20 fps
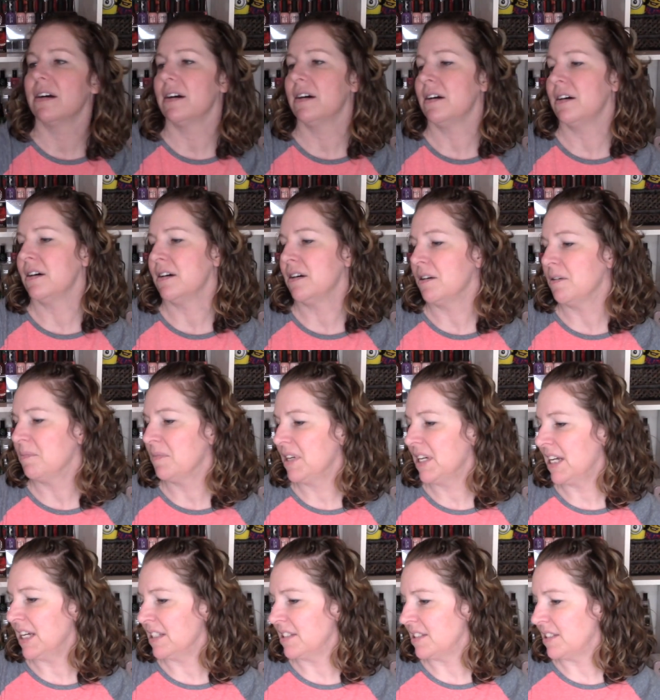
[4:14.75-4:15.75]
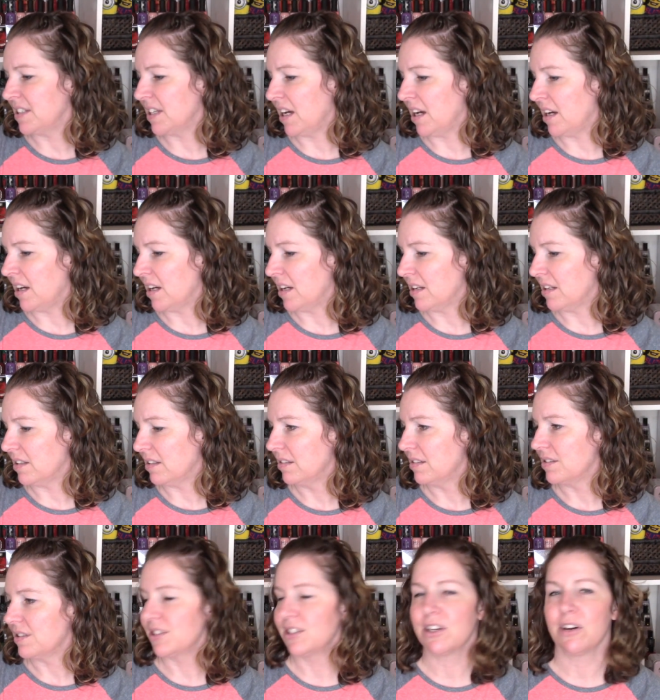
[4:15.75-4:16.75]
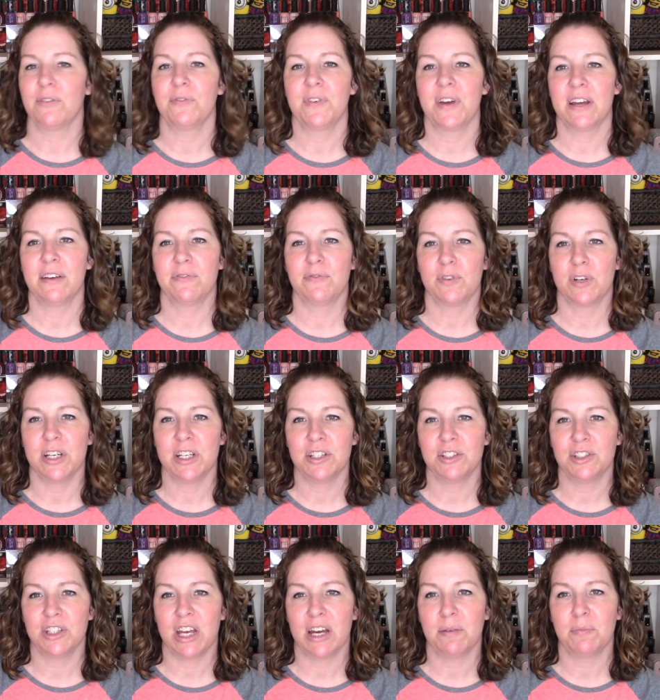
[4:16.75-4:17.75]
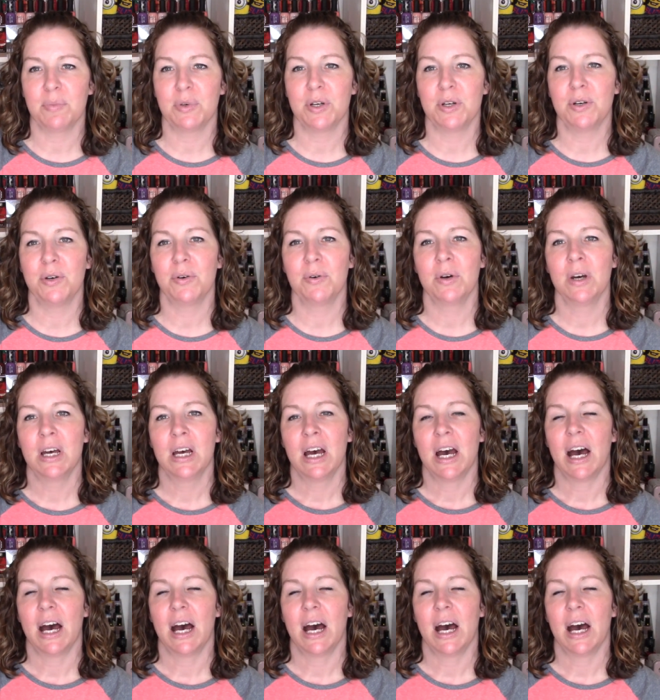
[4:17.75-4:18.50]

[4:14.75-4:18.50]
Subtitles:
It's a sulfate-free shampoo.